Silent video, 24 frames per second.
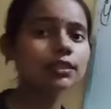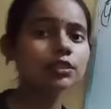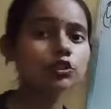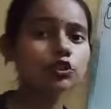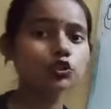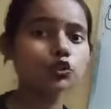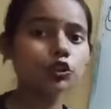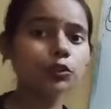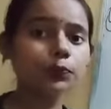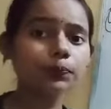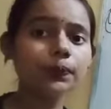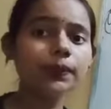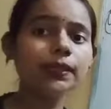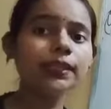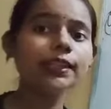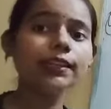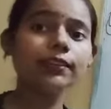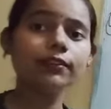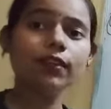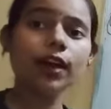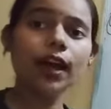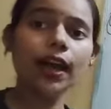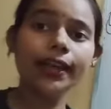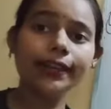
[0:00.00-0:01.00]
should be
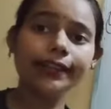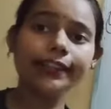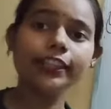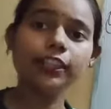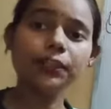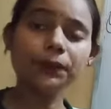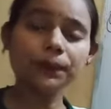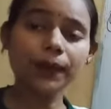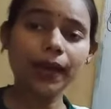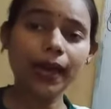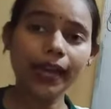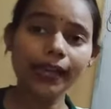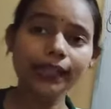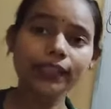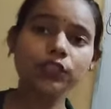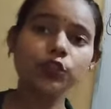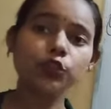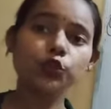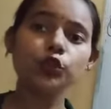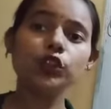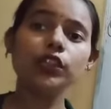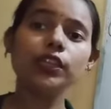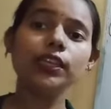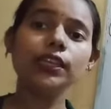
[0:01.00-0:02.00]
divided by
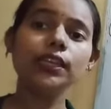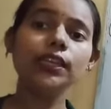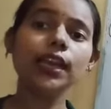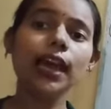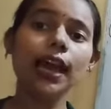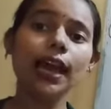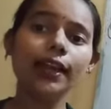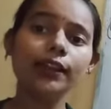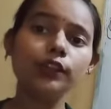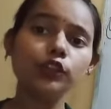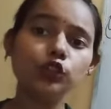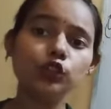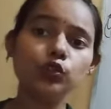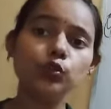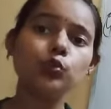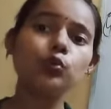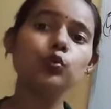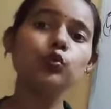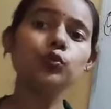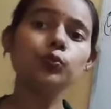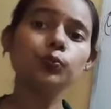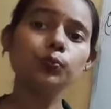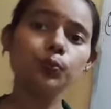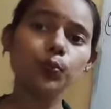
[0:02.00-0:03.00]
3 and
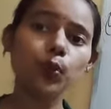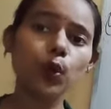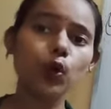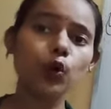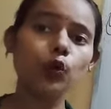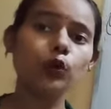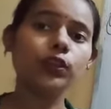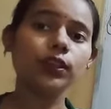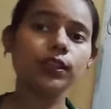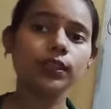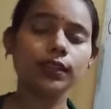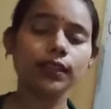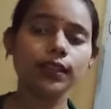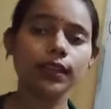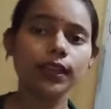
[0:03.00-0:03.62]
2 both.